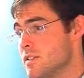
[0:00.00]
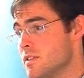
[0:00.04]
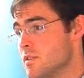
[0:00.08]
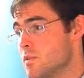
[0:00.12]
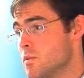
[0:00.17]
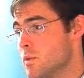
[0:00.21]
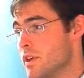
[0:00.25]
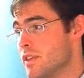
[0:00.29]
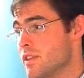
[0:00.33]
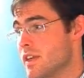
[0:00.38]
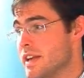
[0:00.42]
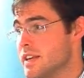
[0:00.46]

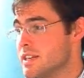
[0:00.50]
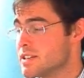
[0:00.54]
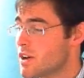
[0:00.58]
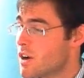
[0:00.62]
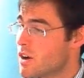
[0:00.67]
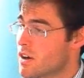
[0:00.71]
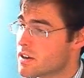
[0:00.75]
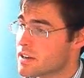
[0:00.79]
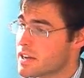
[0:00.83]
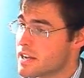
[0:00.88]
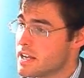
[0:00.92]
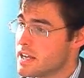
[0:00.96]
with a
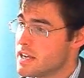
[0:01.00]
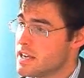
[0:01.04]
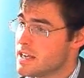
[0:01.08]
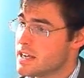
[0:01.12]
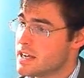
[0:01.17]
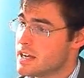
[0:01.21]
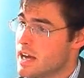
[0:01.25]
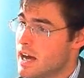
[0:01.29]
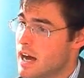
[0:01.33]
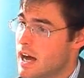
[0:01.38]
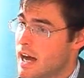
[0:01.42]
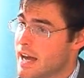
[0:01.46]
targeted
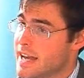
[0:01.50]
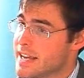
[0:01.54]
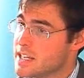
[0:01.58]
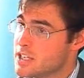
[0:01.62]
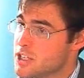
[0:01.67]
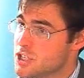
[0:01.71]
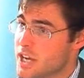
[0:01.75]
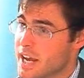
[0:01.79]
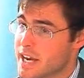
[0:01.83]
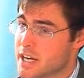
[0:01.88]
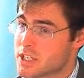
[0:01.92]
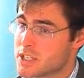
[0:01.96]

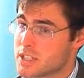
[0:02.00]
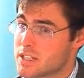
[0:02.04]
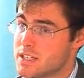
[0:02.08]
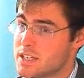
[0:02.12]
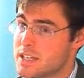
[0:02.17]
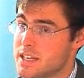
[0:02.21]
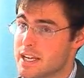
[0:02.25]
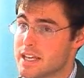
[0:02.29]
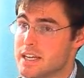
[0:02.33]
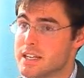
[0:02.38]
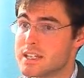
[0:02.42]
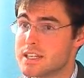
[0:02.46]
injection
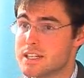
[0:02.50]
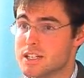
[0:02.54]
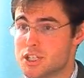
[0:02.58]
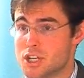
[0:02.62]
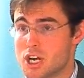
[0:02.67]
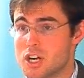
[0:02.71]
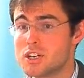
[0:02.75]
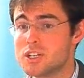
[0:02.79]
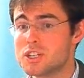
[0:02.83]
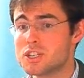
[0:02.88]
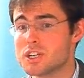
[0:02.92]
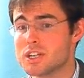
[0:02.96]
in
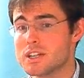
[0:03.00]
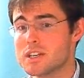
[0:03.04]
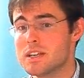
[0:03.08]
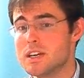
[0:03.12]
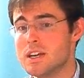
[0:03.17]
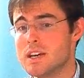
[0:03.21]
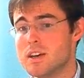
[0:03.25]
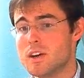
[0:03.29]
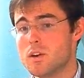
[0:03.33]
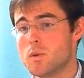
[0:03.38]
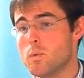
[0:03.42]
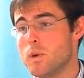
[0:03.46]
conjunction
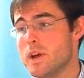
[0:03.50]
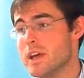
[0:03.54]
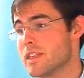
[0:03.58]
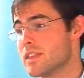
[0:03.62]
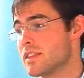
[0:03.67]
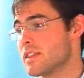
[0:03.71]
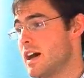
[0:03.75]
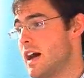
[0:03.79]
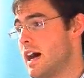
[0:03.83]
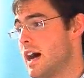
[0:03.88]
with